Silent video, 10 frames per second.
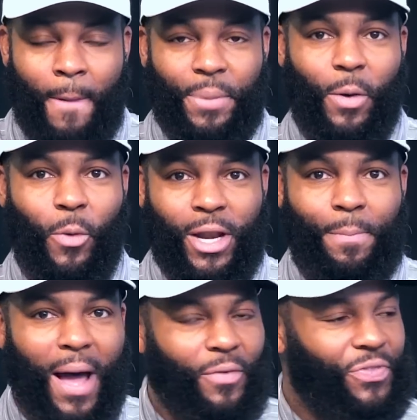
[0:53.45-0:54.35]
But what
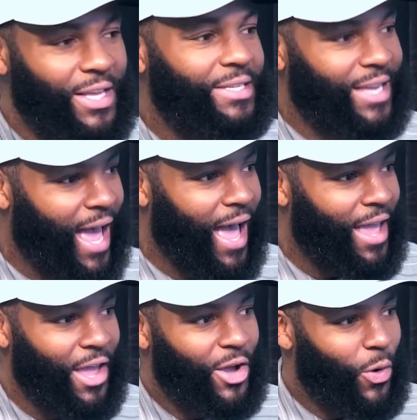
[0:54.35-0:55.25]
about this guy,
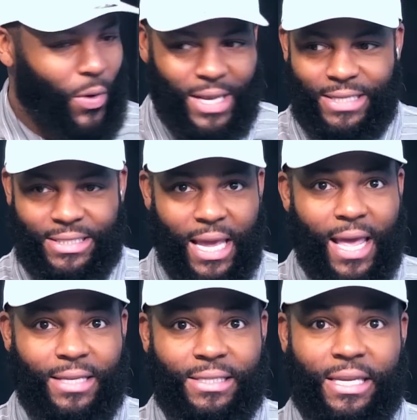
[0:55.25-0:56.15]

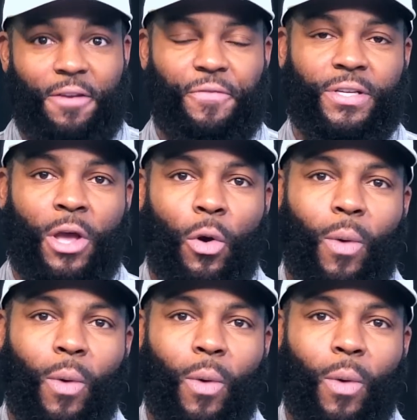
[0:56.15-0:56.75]
Quintez Cephas,